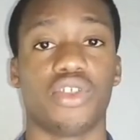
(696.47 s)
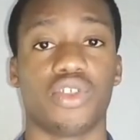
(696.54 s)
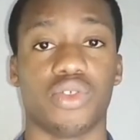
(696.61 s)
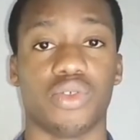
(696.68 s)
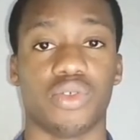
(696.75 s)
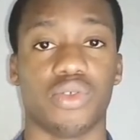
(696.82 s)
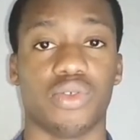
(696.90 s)

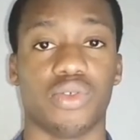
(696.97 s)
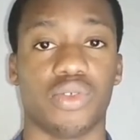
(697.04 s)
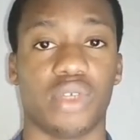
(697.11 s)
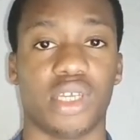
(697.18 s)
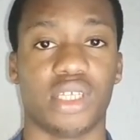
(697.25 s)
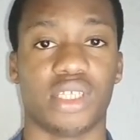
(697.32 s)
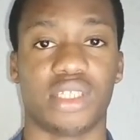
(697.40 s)

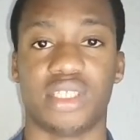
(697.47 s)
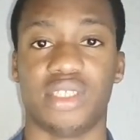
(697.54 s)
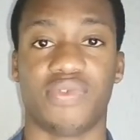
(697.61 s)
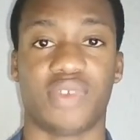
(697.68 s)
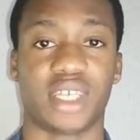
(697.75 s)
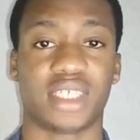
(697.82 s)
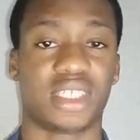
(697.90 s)
it's
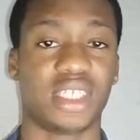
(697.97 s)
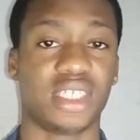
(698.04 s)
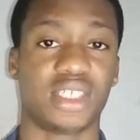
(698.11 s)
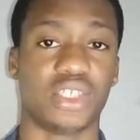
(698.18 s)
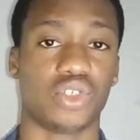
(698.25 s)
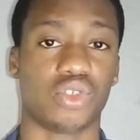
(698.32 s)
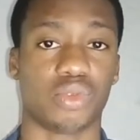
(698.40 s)

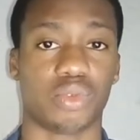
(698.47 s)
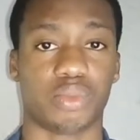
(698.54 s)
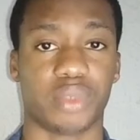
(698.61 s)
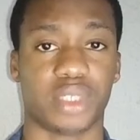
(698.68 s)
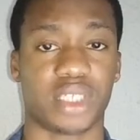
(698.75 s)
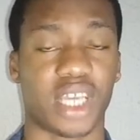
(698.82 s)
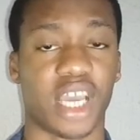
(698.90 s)
devastating to
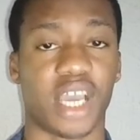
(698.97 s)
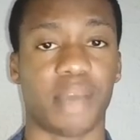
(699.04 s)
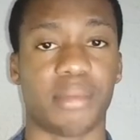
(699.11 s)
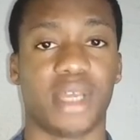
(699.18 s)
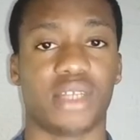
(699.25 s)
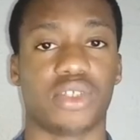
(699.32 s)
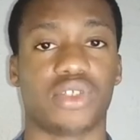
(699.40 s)
be
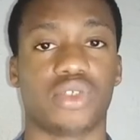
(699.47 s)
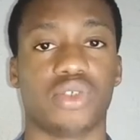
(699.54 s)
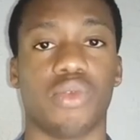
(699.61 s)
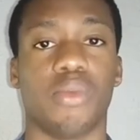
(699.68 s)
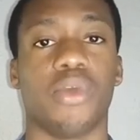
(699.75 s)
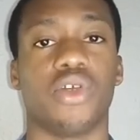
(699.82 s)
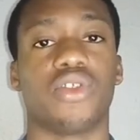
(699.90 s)
scammed and
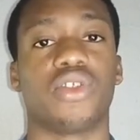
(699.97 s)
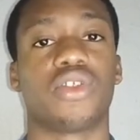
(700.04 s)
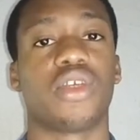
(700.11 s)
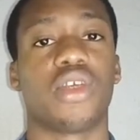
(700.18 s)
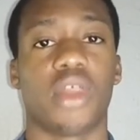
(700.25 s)
so, but